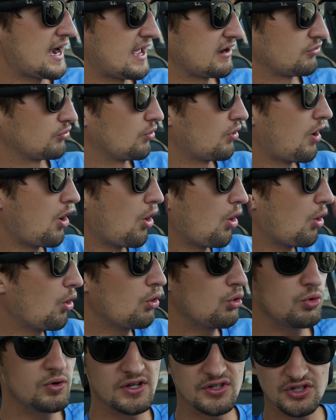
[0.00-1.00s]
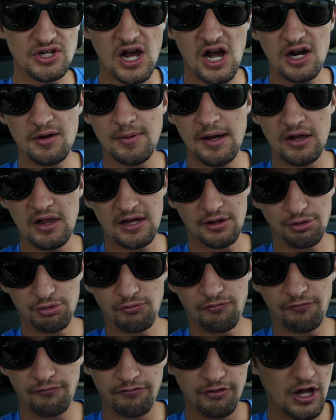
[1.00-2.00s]
And I always talk about like
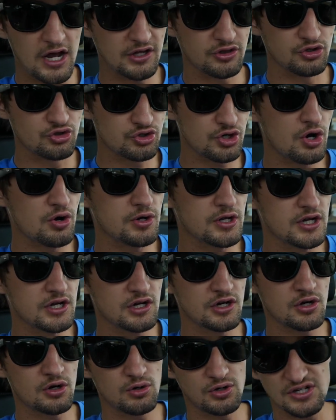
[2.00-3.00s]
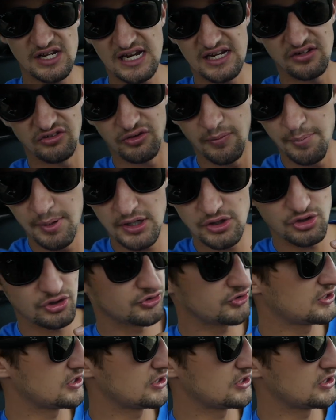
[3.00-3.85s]
flying the drone here or taking some pictures